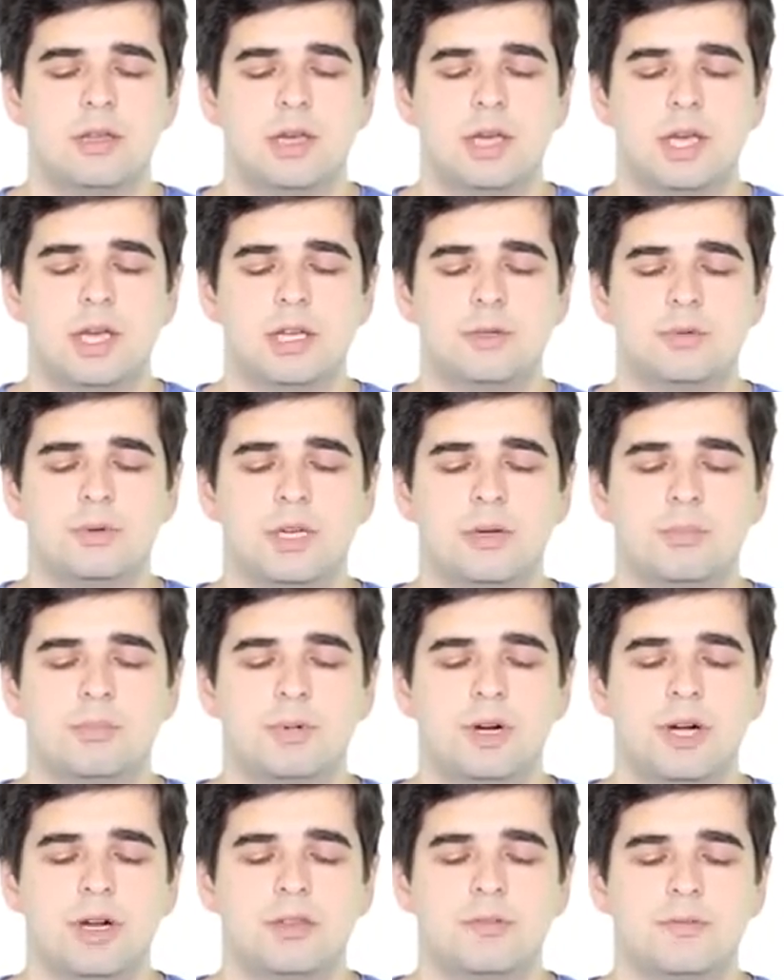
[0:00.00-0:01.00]
and we
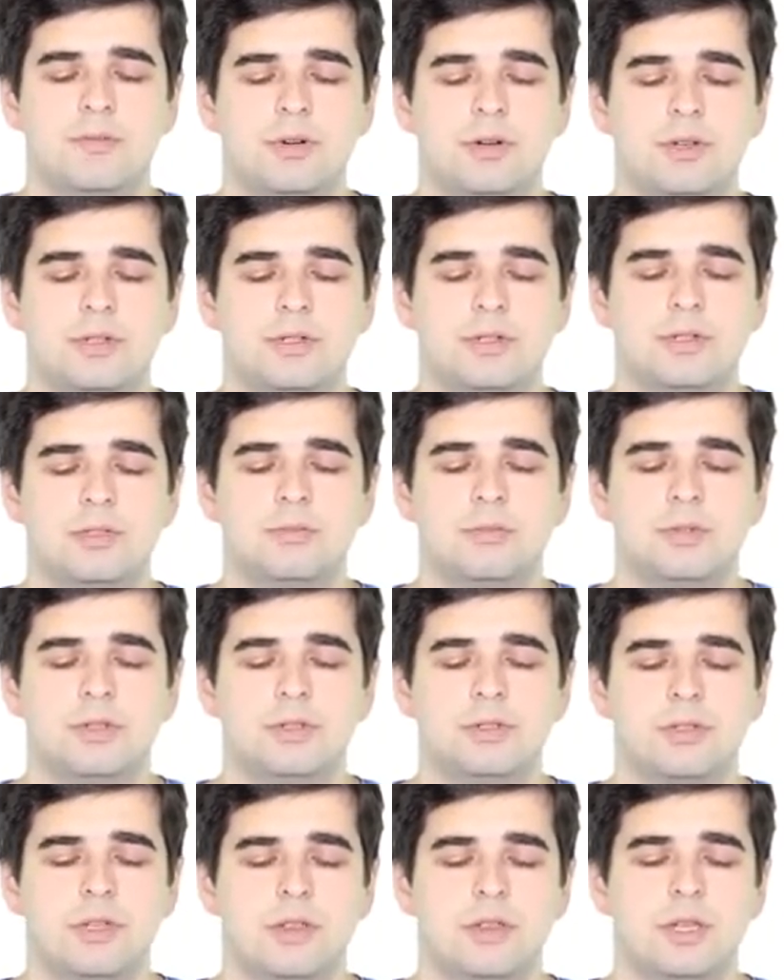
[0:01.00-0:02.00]
compare the first
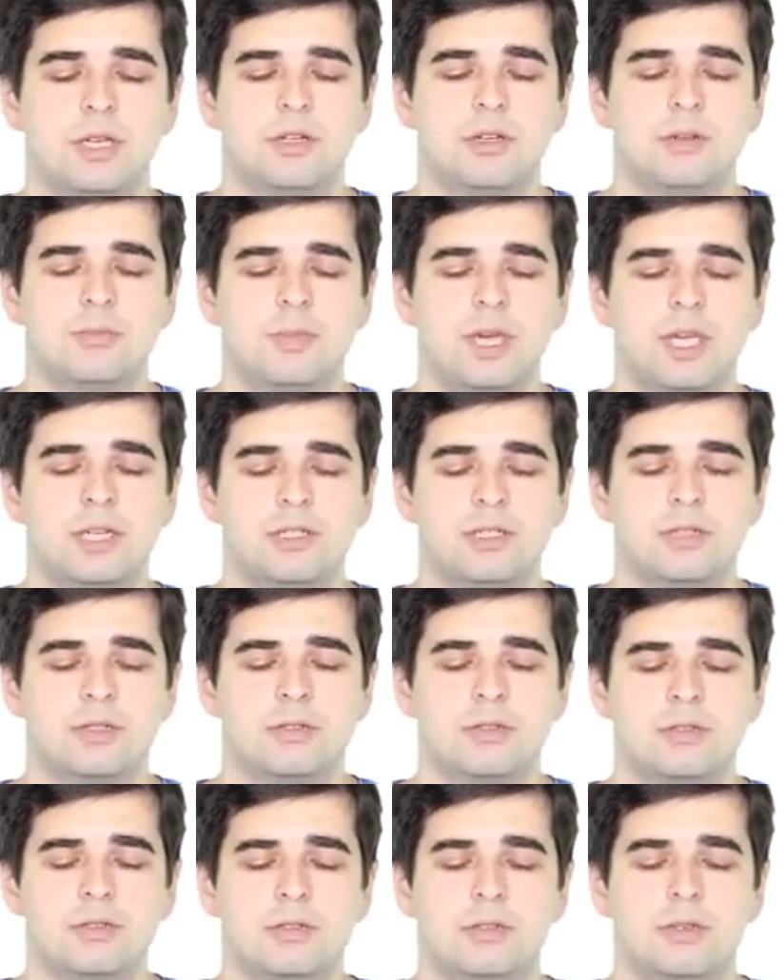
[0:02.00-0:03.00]
symbols and they don't
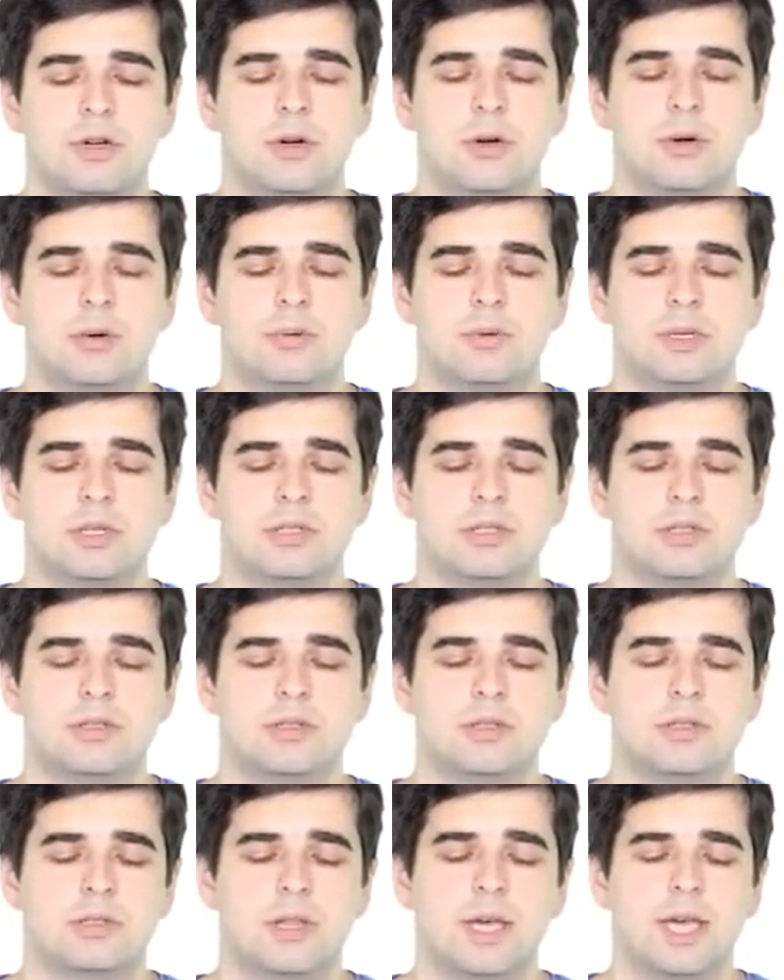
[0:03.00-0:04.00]
match, so we
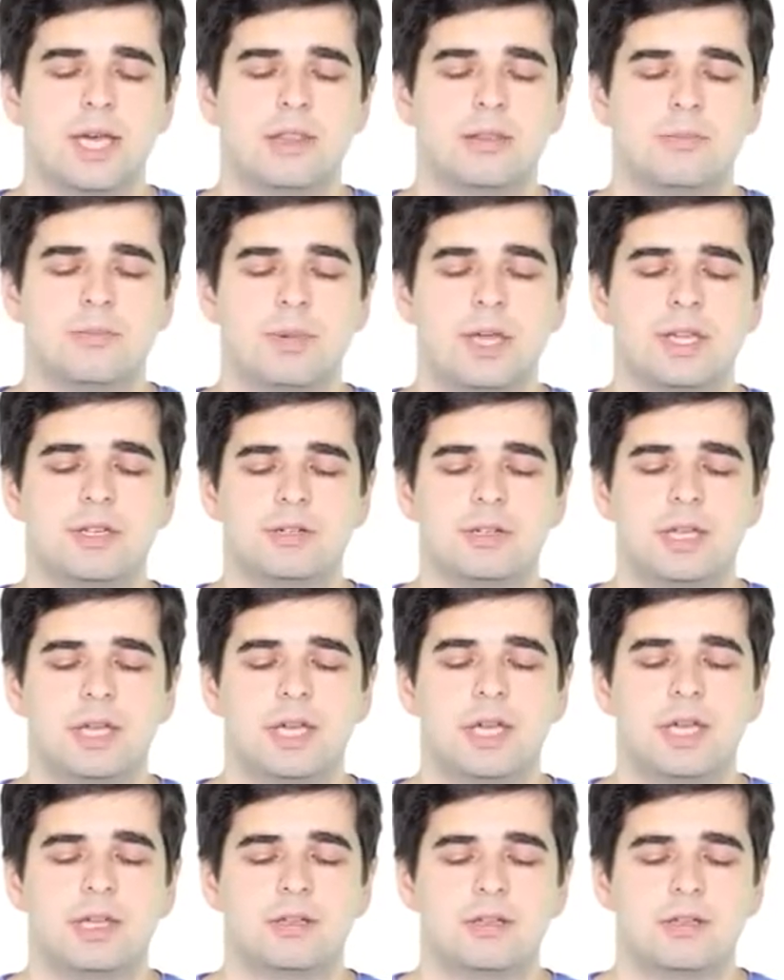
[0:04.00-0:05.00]
slide the pattern
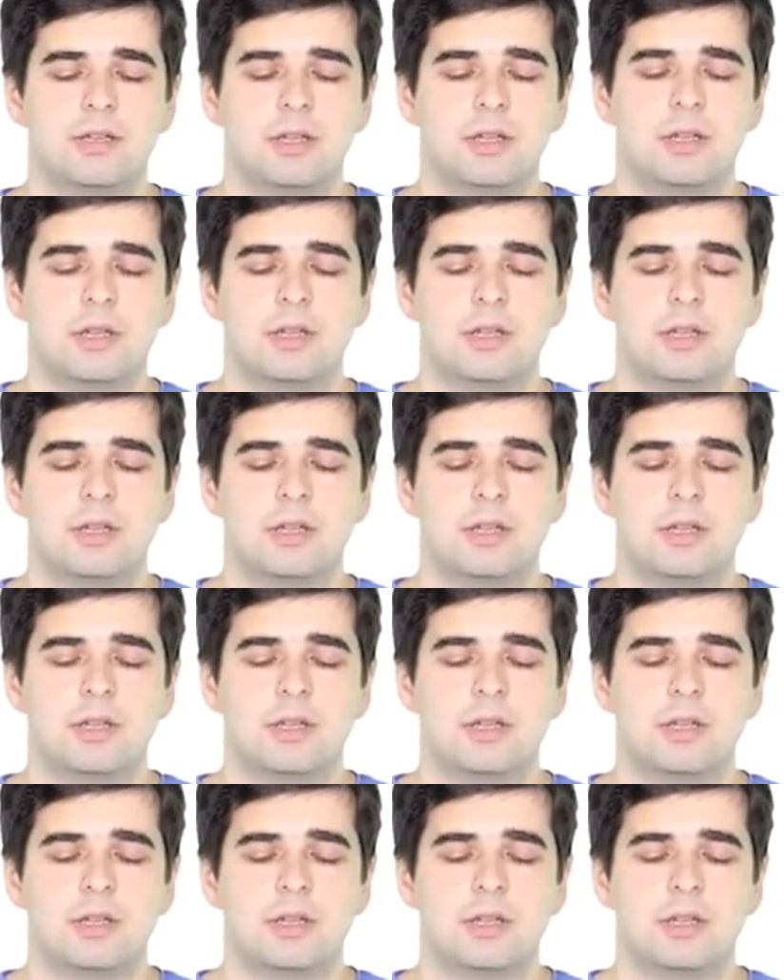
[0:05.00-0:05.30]
again,